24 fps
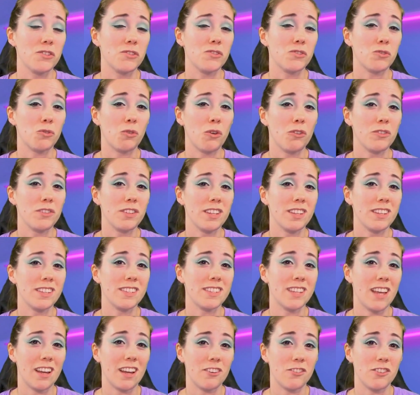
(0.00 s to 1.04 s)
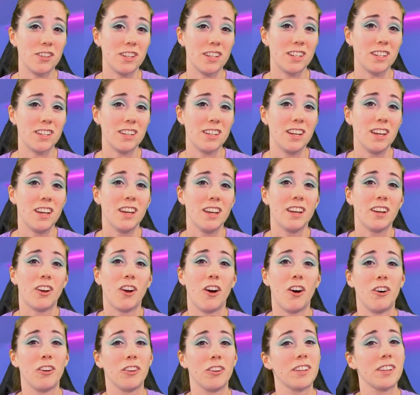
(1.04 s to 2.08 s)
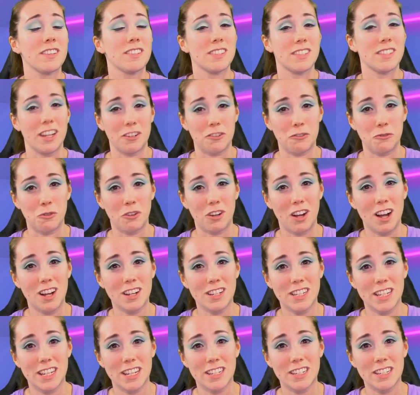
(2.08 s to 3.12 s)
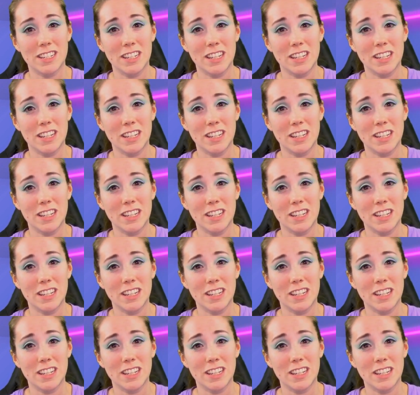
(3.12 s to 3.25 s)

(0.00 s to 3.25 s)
scroll to the section called Sexual Content,